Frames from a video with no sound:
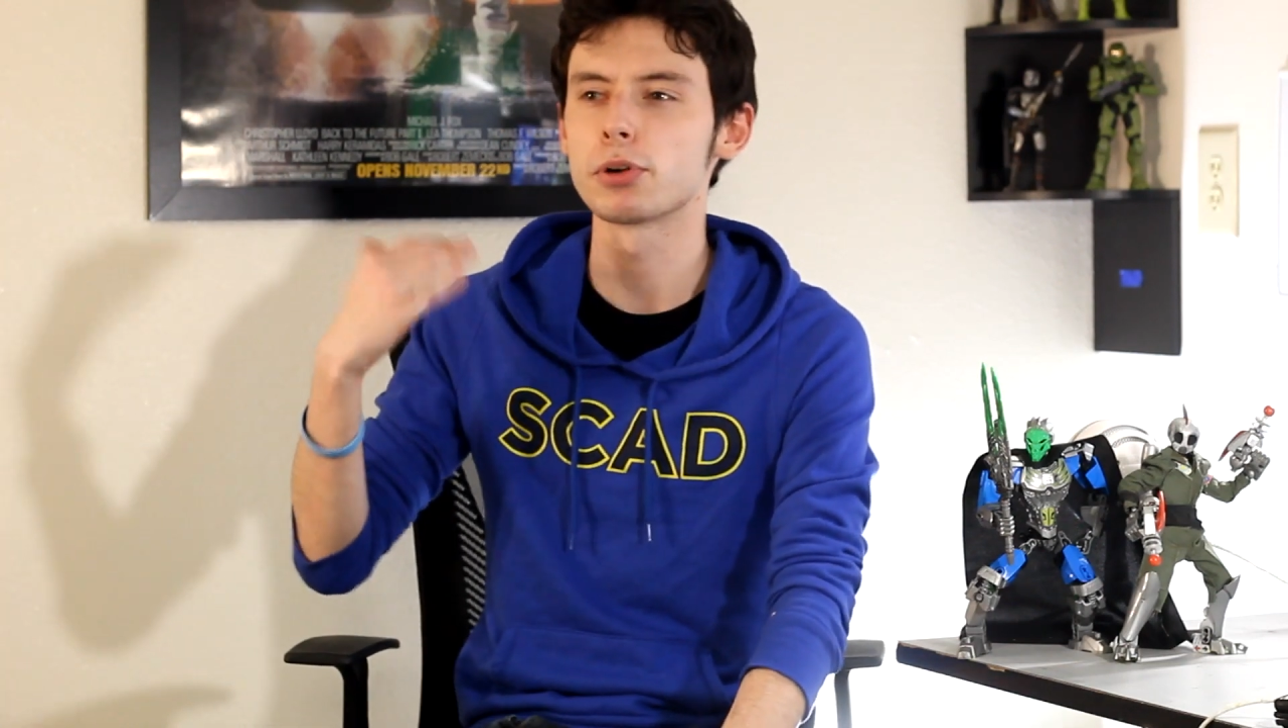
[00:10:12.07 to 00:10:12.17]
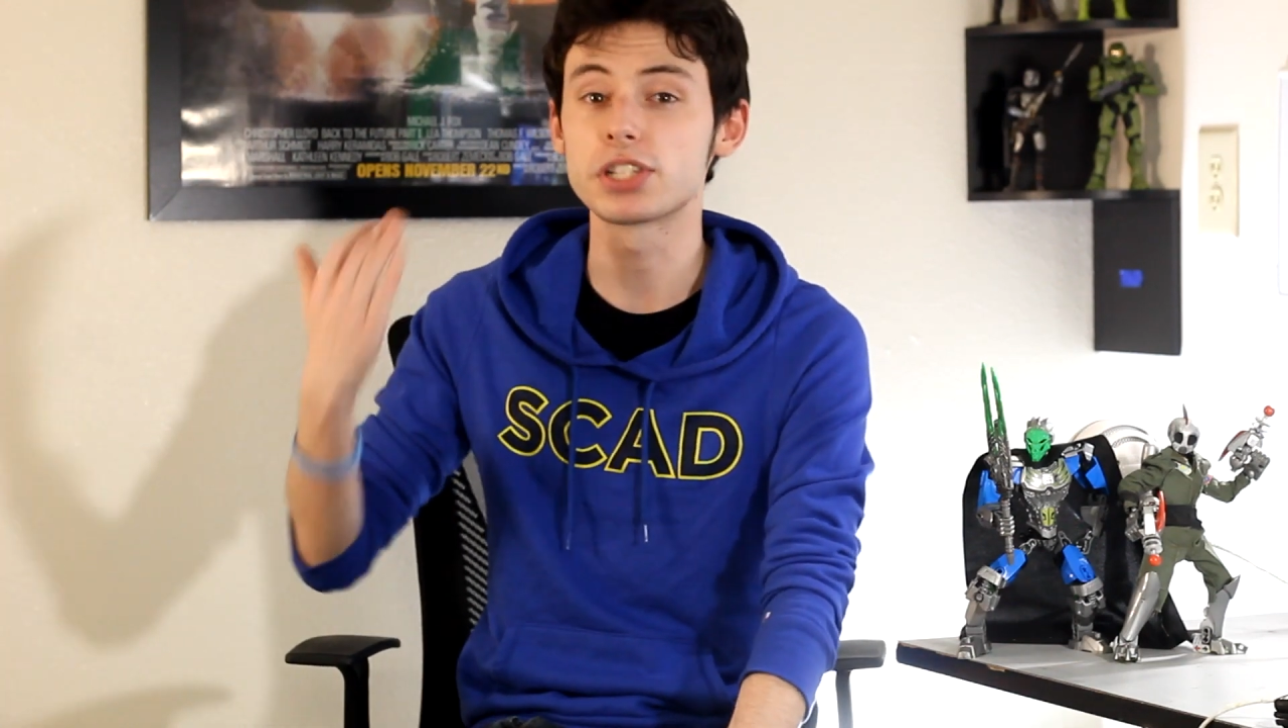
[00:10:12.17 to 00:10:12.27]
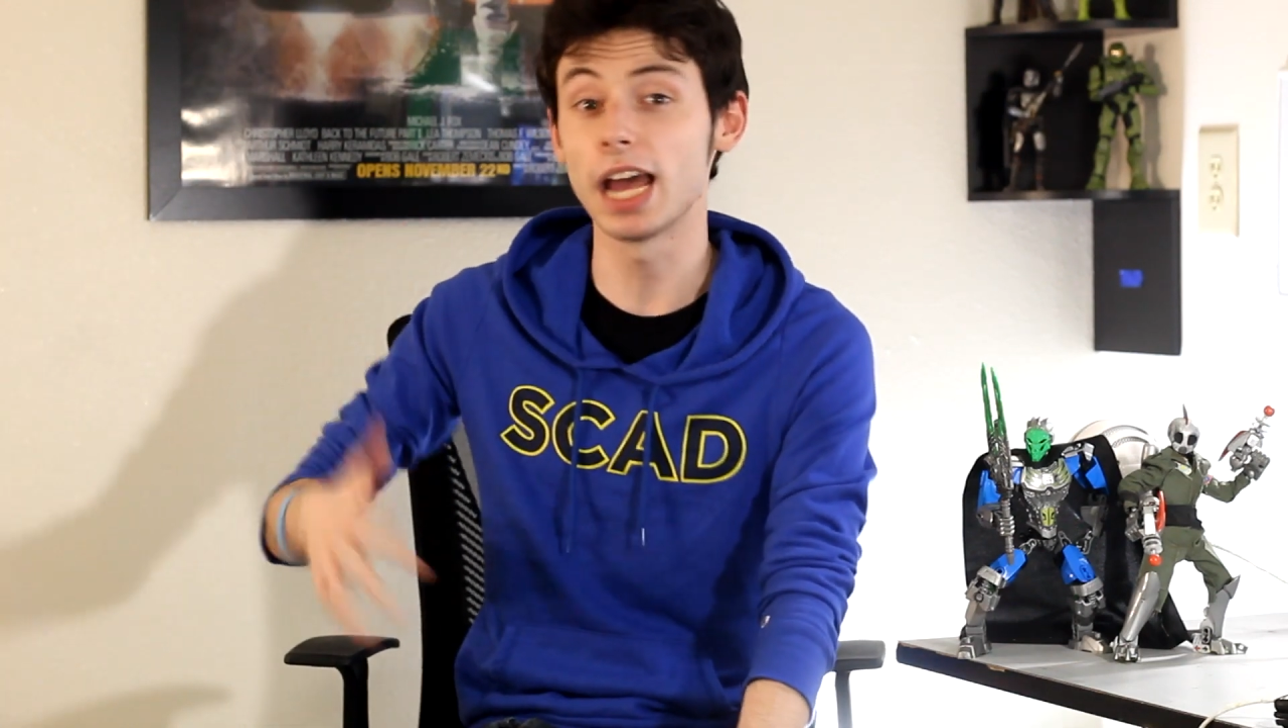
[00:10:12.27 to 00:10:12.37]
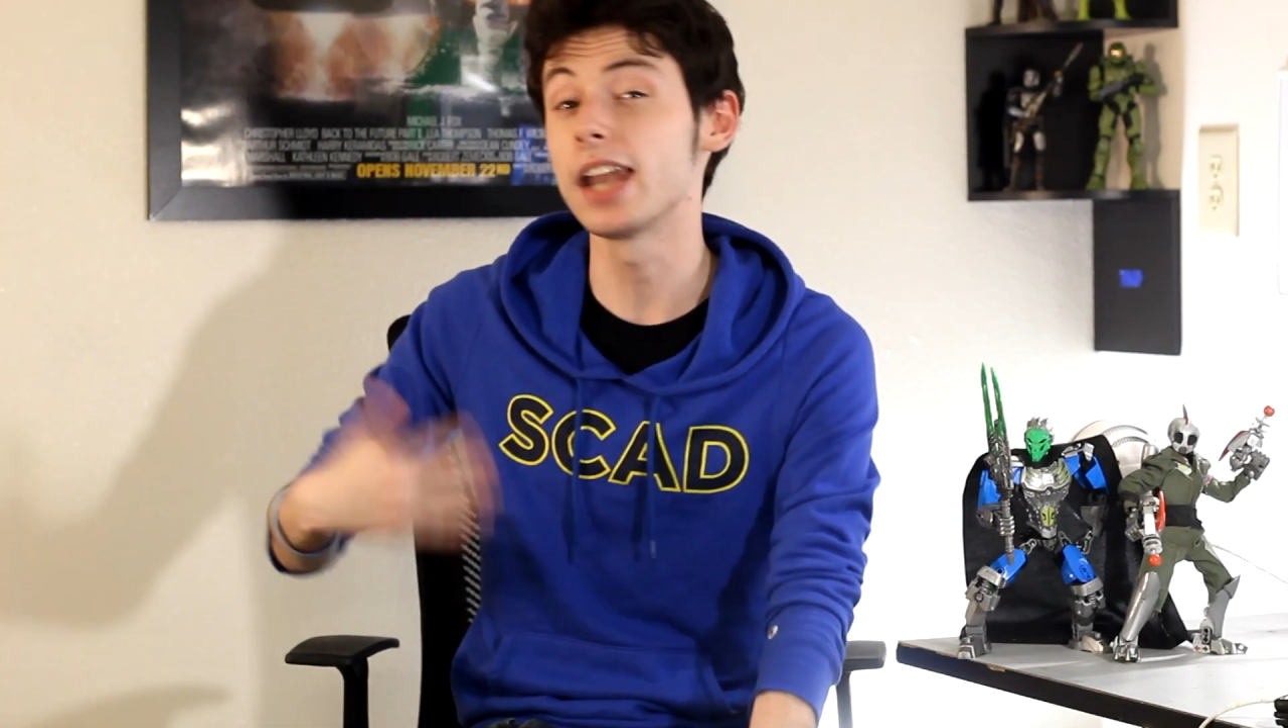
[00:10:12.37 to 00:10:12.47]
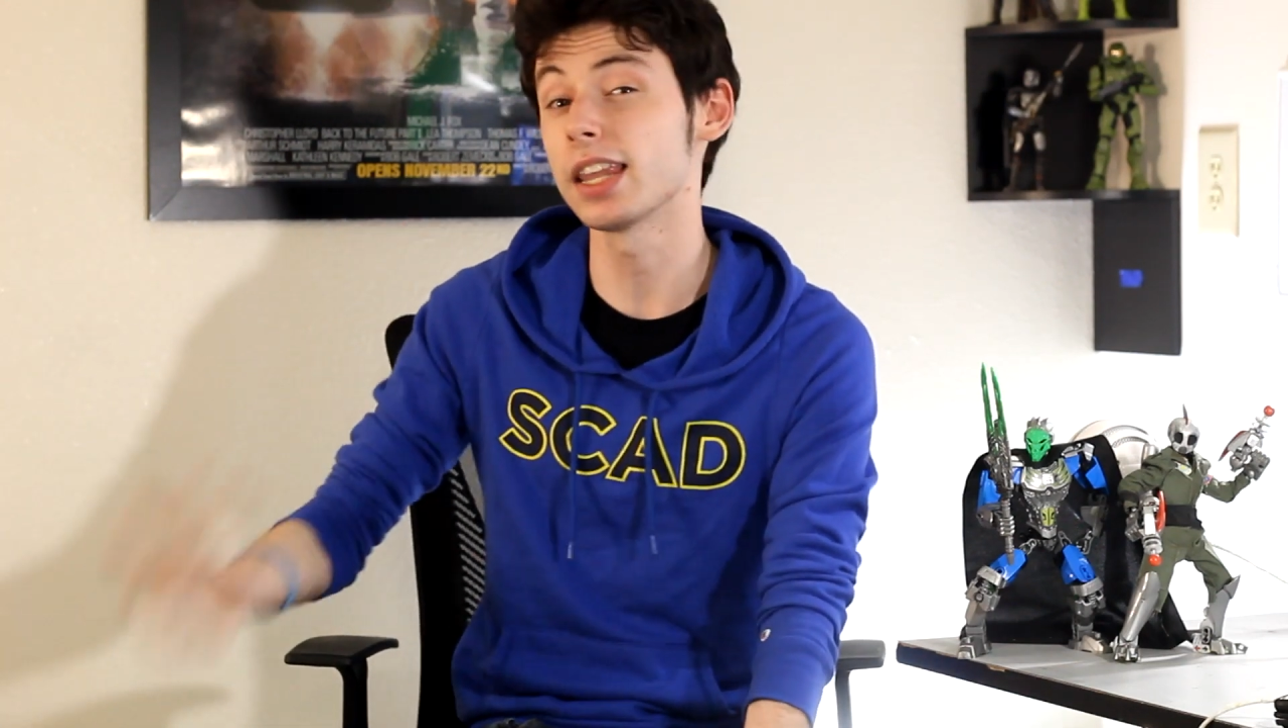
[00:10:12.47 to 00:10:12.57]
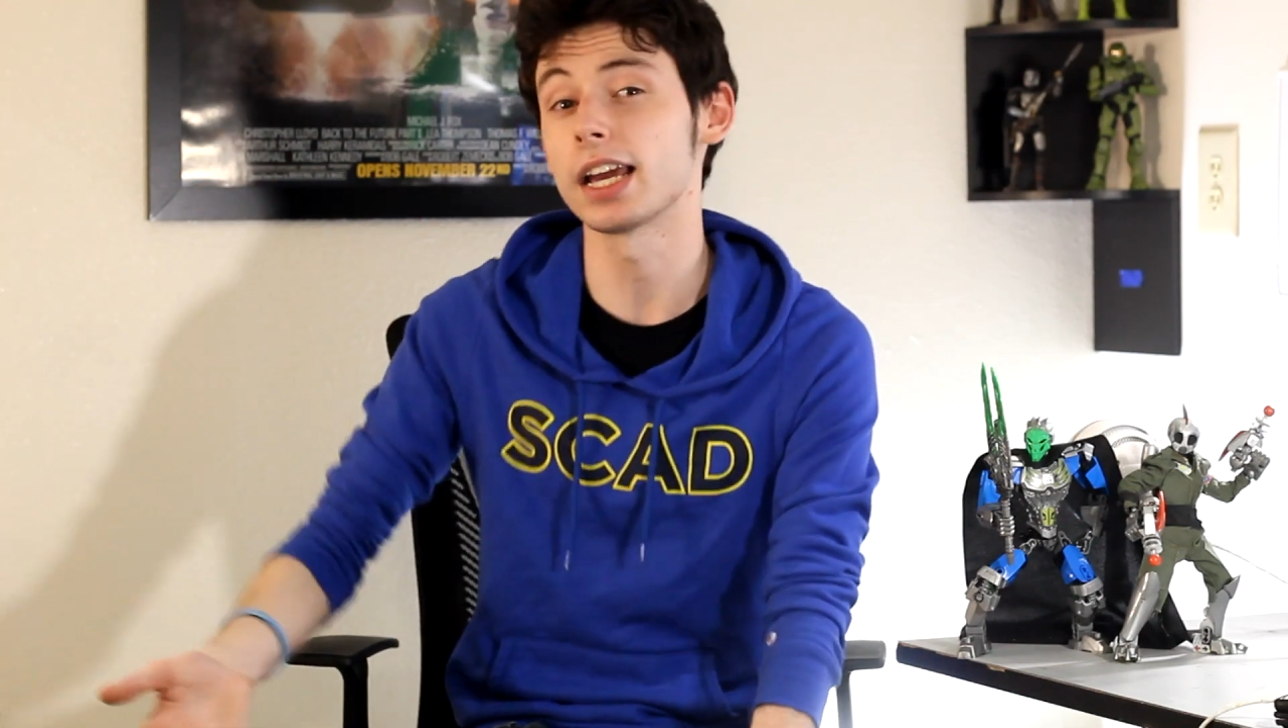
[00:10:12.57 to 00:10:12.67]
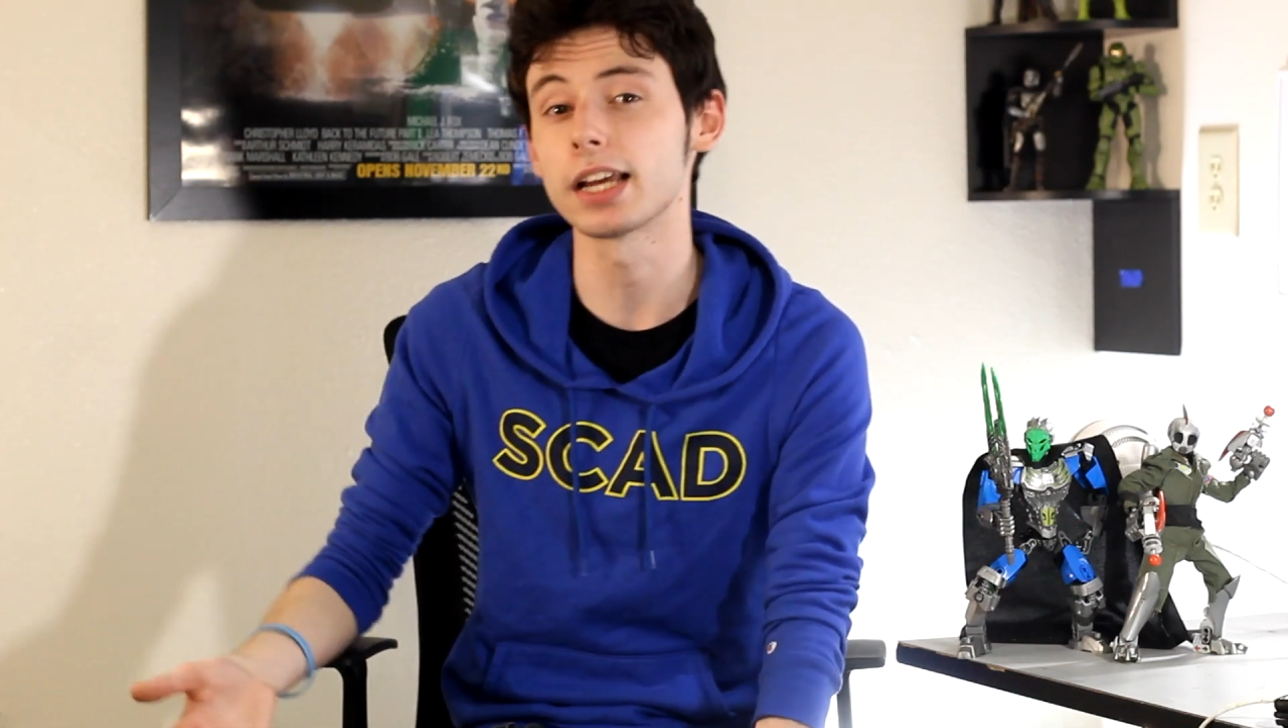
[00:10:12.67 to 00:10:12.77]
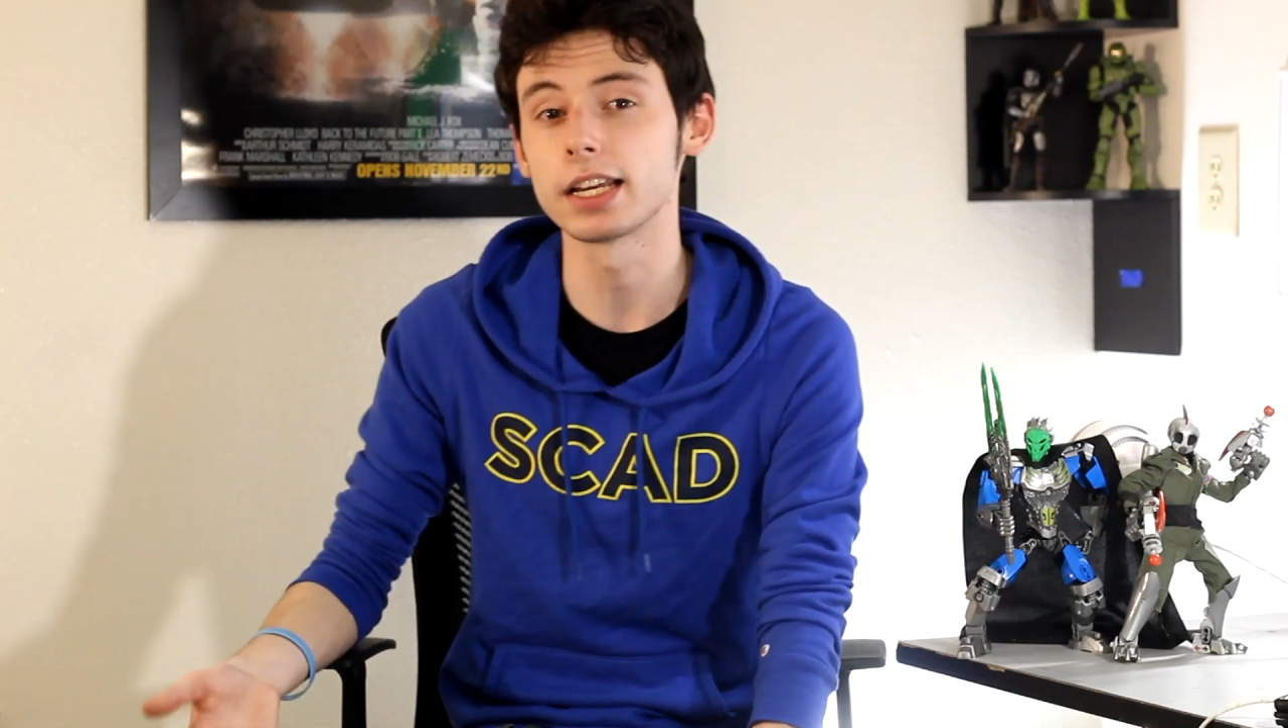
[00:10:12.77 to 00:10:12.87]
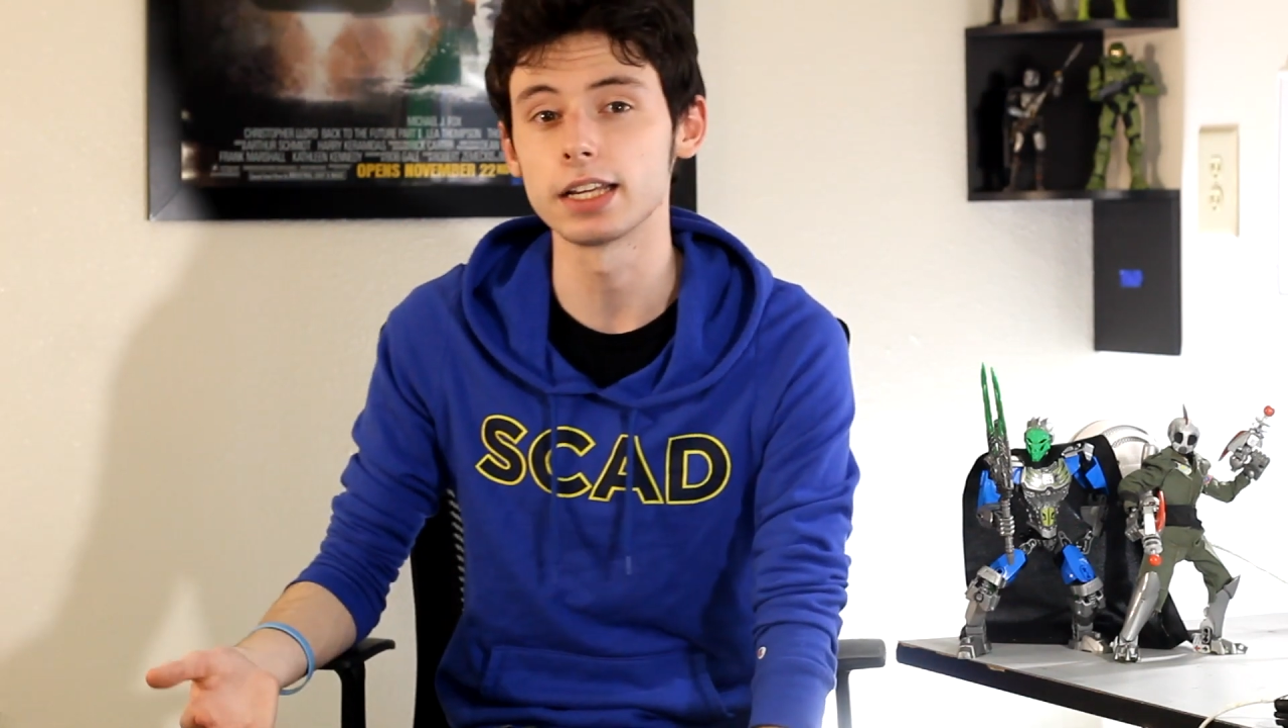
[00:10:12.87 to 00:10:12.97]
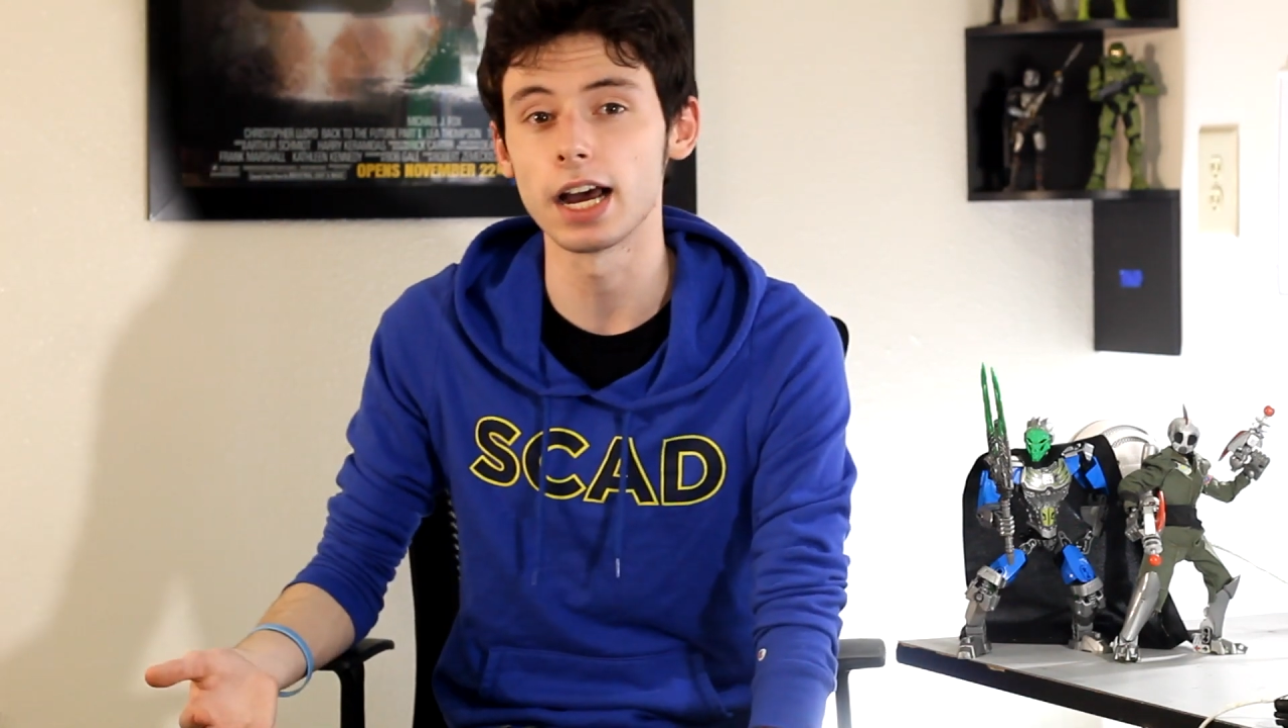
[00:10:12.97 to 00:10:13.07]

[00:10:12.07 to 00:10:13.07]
pretend like